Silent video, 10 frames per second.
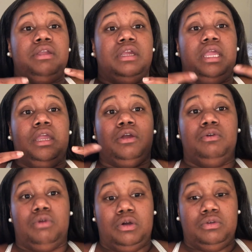your hair
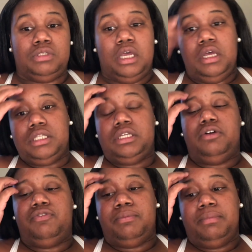grows. So
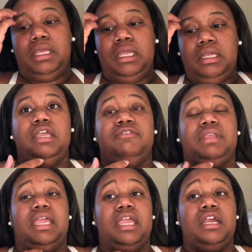for me, if
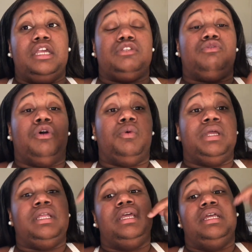the hair is
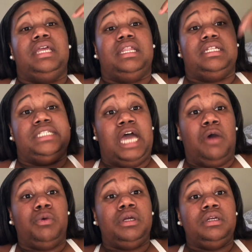growing in a
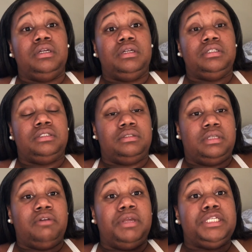downward
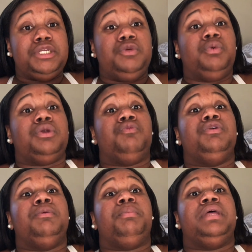direction, you want to
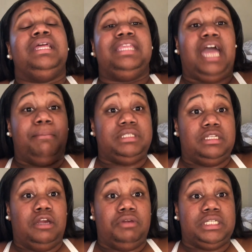rip in the opposite
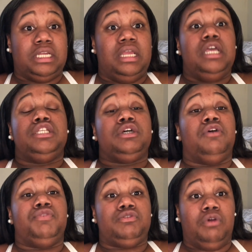direction. So
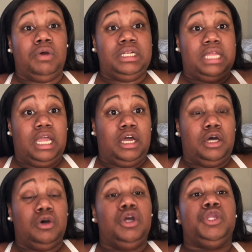if it's growing
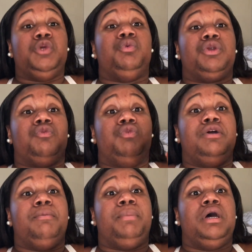down, you want to
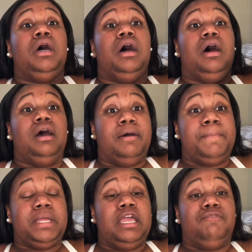rip up.
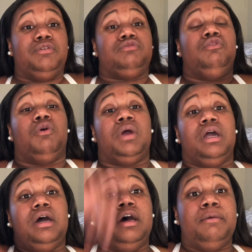If it's growing
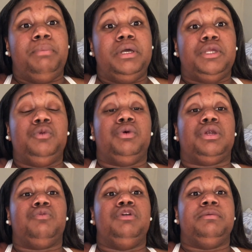up, you want
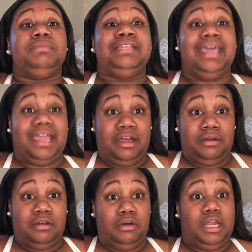to rip
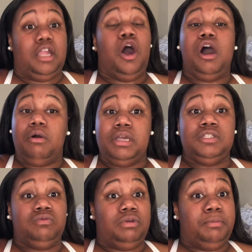down. Okay,
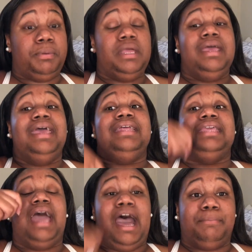always rip in
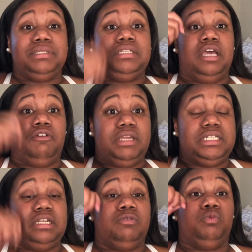the opposite
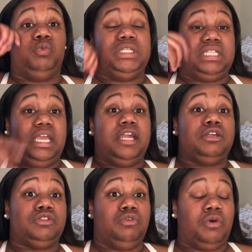direction of which the hair
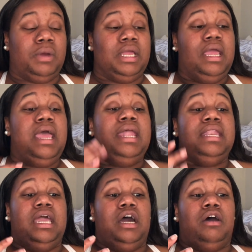is growing.
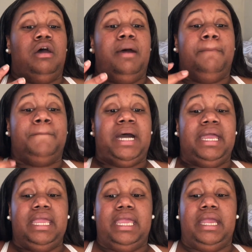Now my
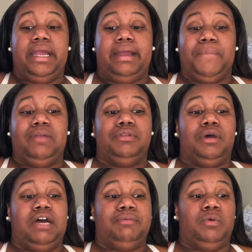hair, even though
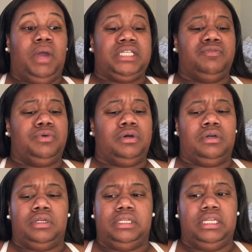I've been waxing
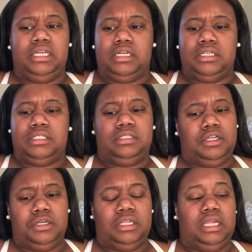for years,
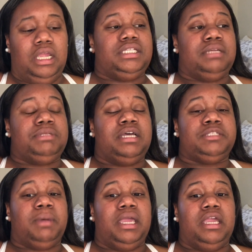literally,
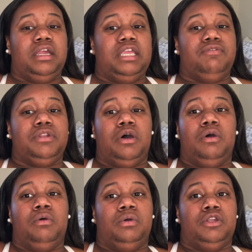sometimes my hair, even
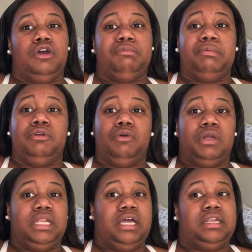though you know it may be
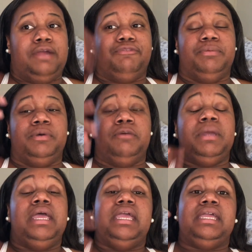growing down, I rip up,
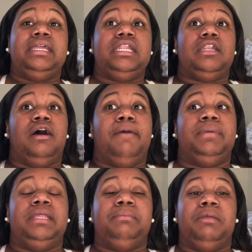it get it all,
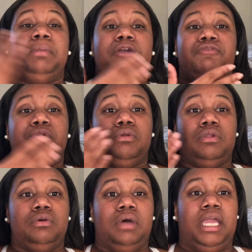but it may be a few
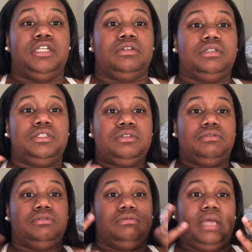little extra
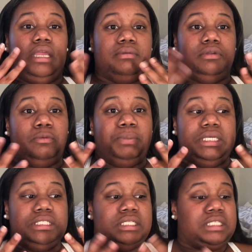like little
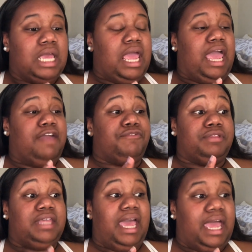pieces, and for
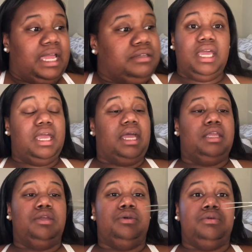that I
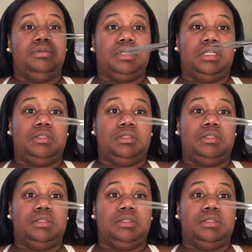use a